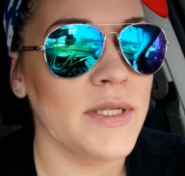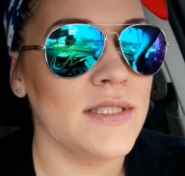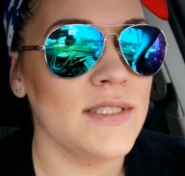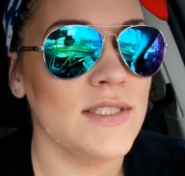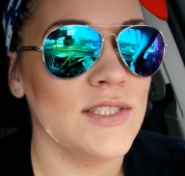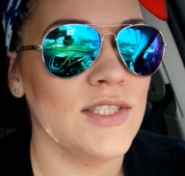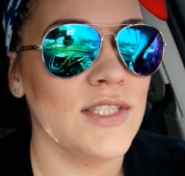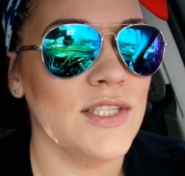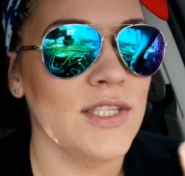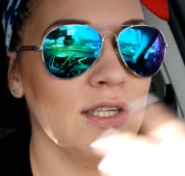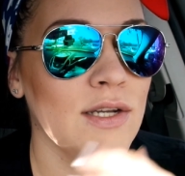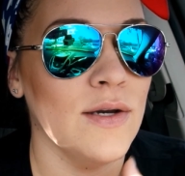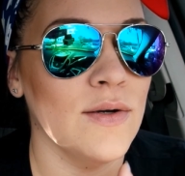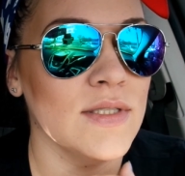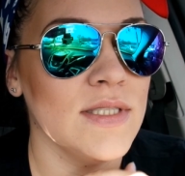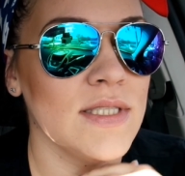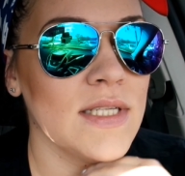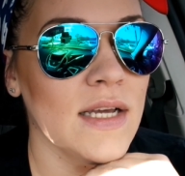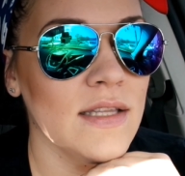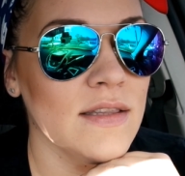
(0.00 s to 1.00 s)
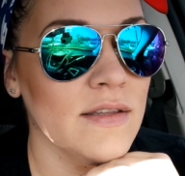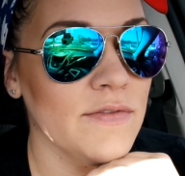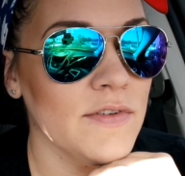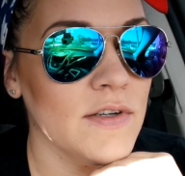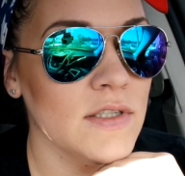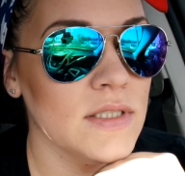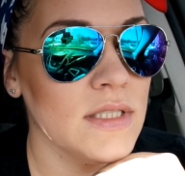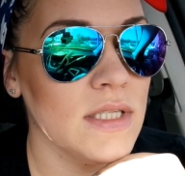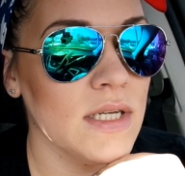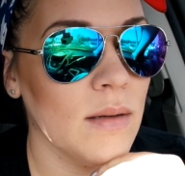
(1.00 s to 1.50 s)
It's, it's not the
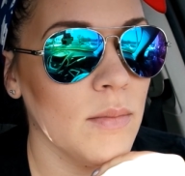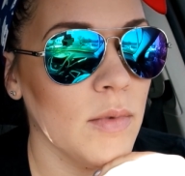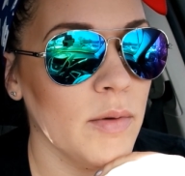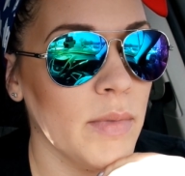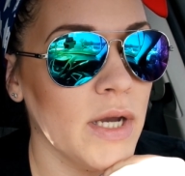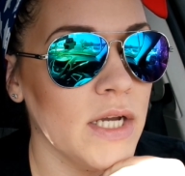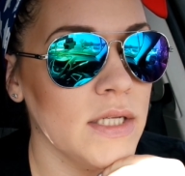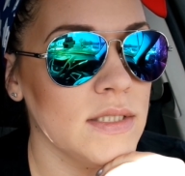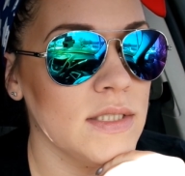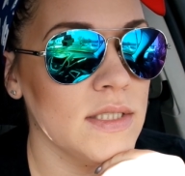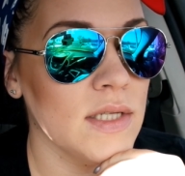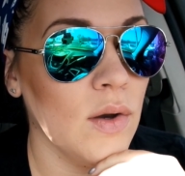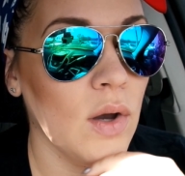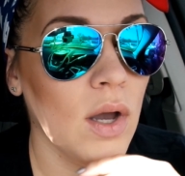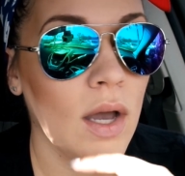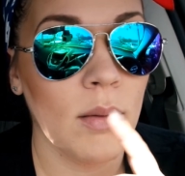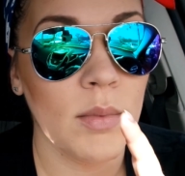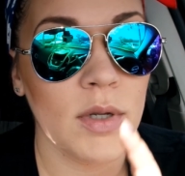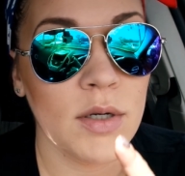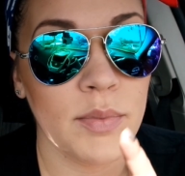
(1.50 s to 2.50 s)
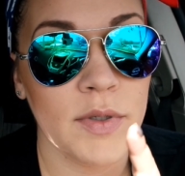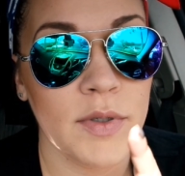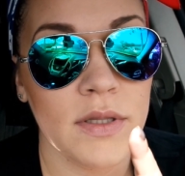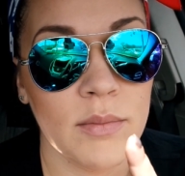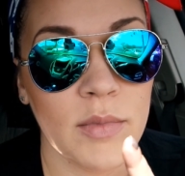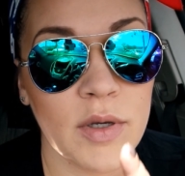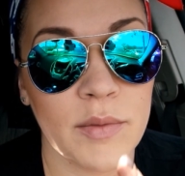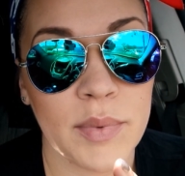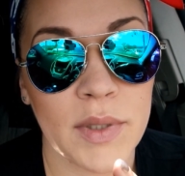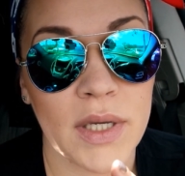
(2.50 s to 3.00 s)
first thing on my mind, so I'm gonna put
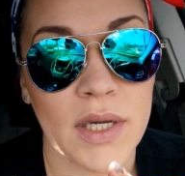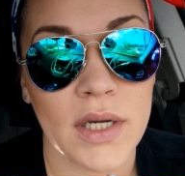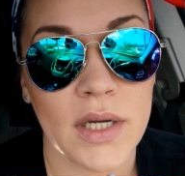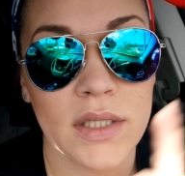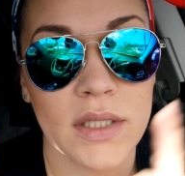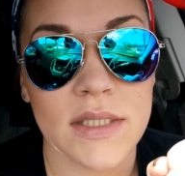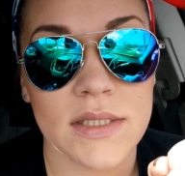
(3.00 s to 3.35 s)
them up here.